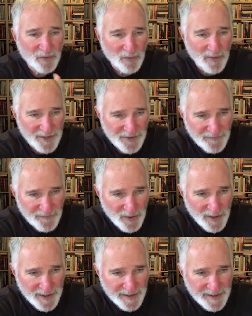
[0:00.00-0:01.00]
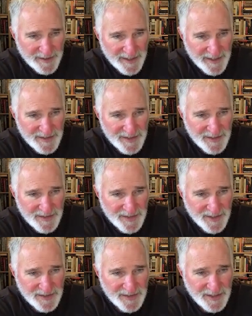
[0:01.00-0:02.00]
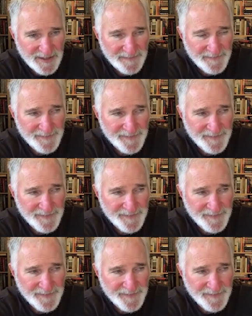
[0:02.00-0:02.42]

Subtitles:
with the fort in 1860,